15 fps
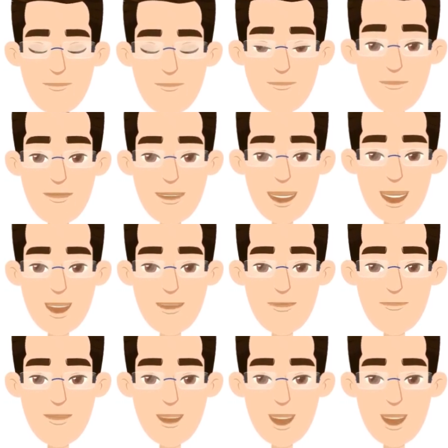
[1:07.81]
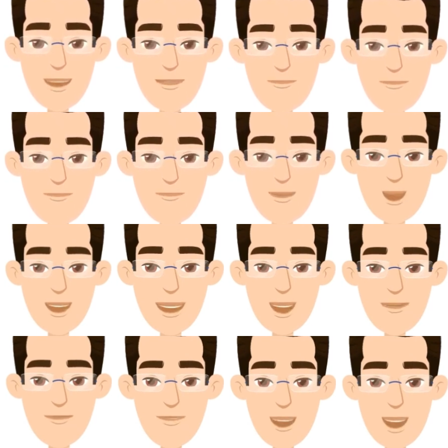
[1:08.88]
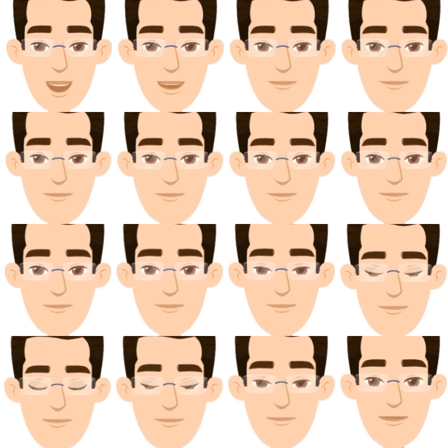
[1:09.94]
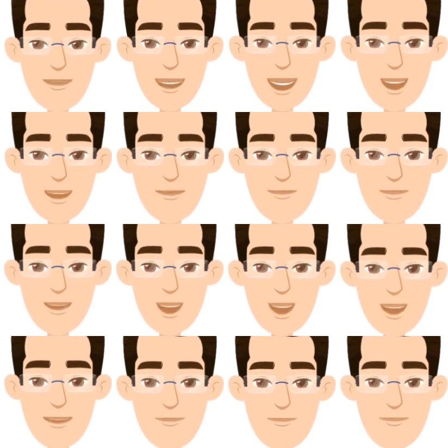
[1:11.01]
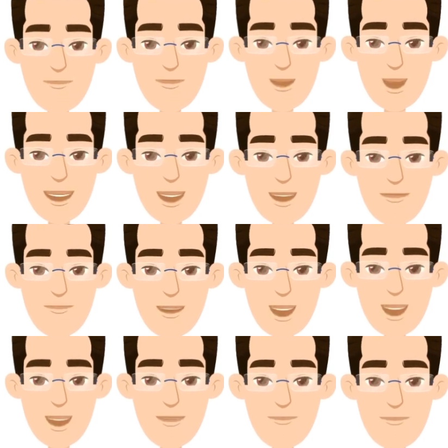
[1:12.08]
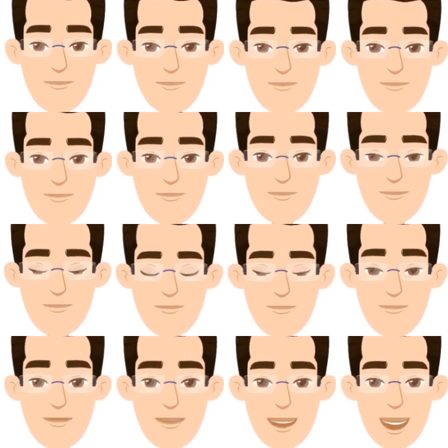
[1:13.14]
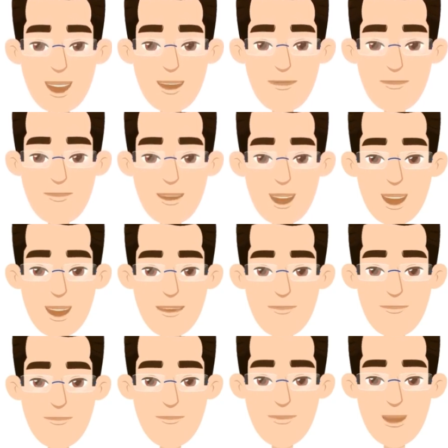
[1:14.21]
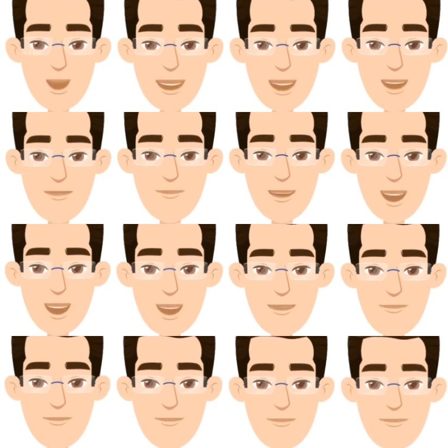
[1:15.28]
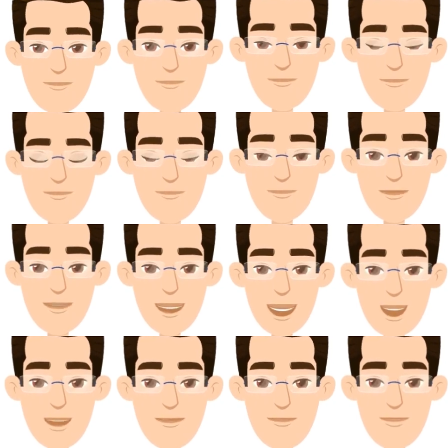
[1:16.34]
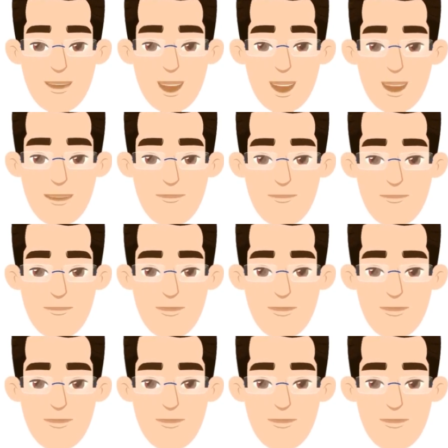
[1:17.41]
Tricuspid valve, between the right atrium and right ventricle. 2. Pulmonary valve, between the right ventricle and the pulmonary artery.